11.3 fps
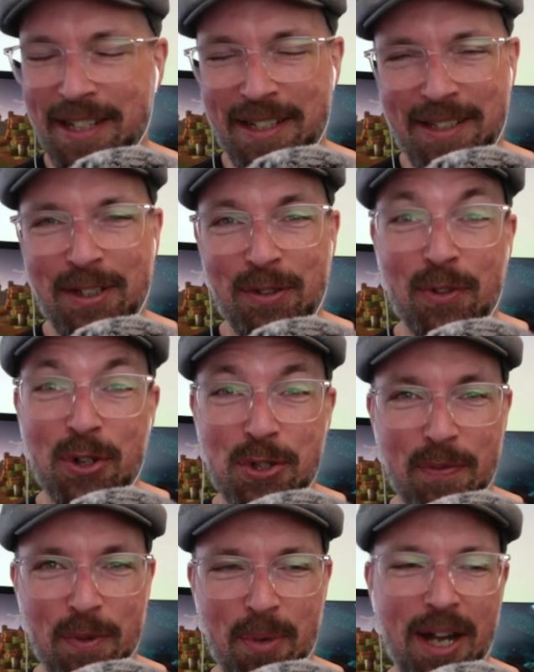extended version
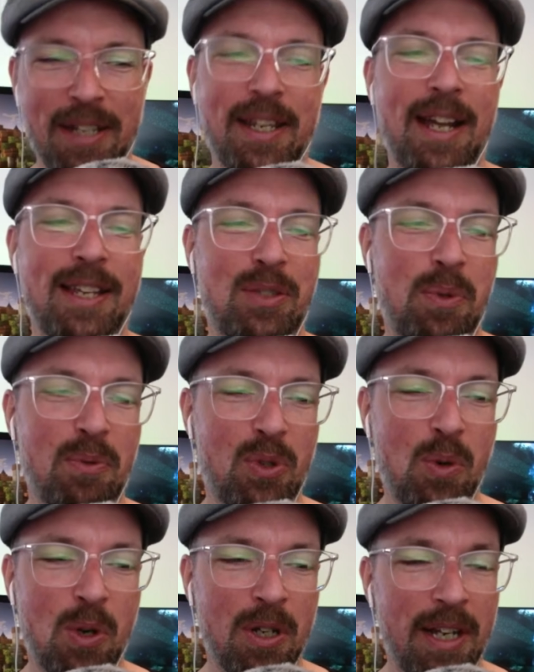of the podcast. We
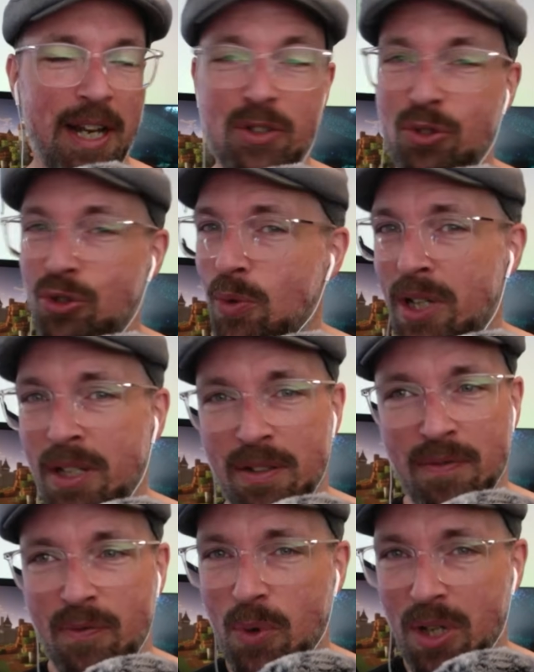record an extra 20
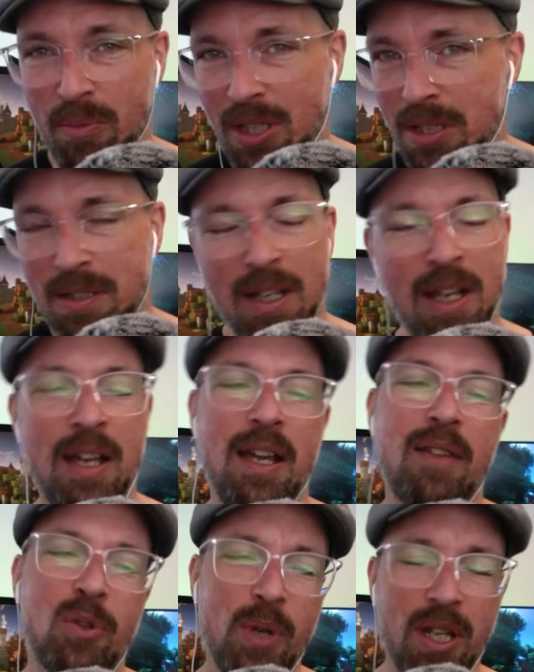to 40 minutes
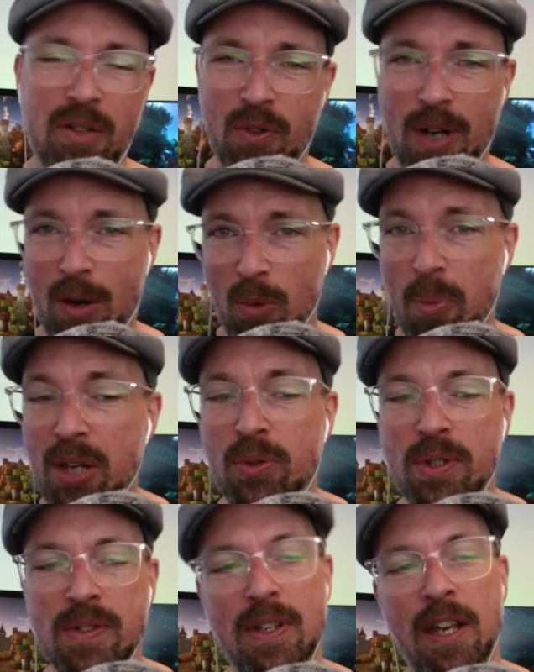every week for our
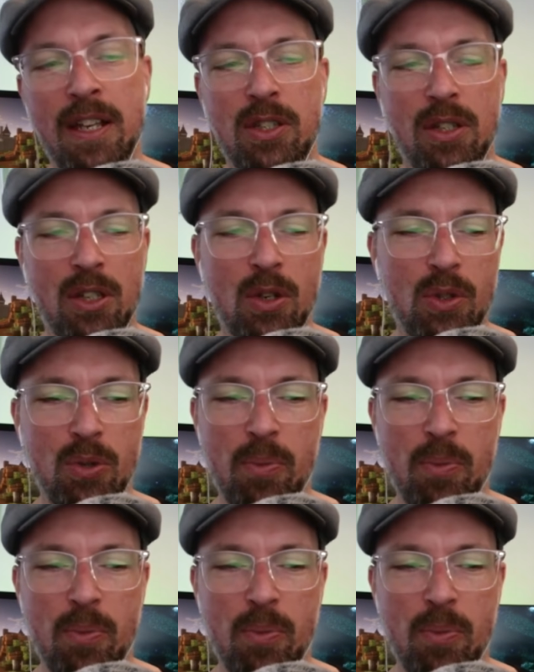patrons. You can go to